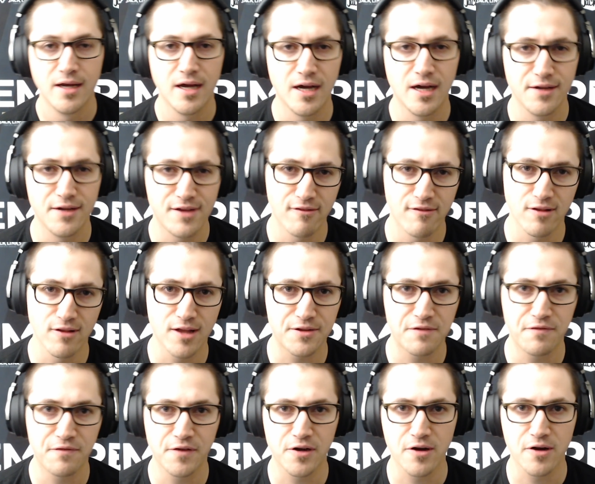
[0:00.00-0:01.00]
They have a lot to
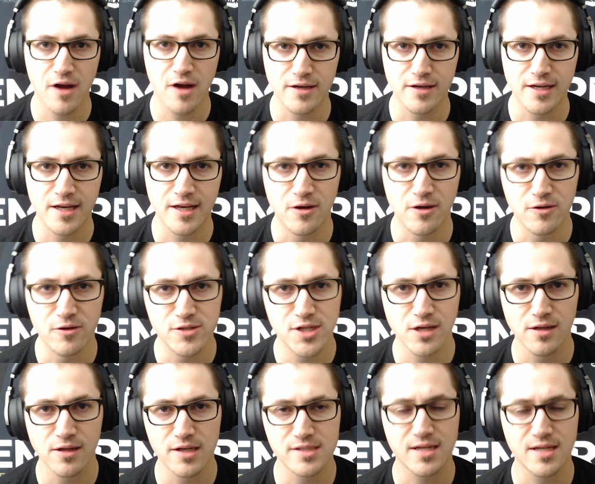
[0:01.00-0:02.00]
figure out, and then
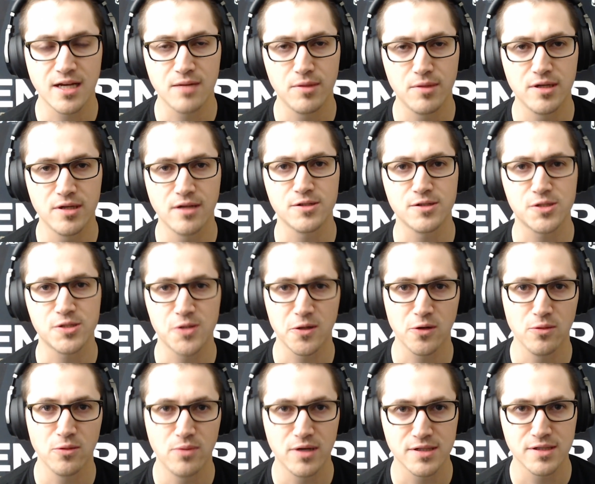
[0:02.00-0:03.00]
OGLA's kind of been on the
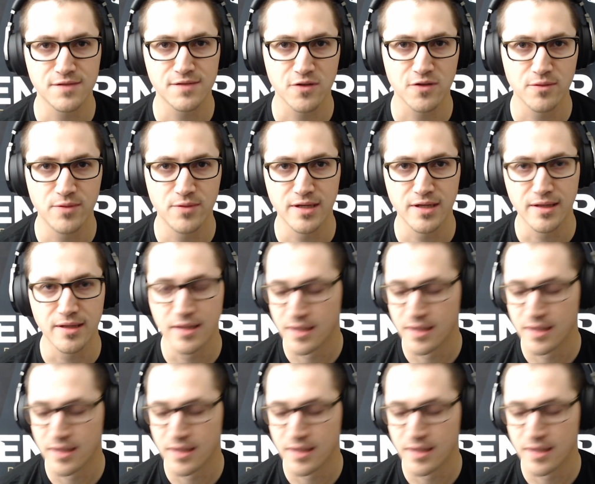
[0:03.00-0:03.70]
struggle bus for a bit.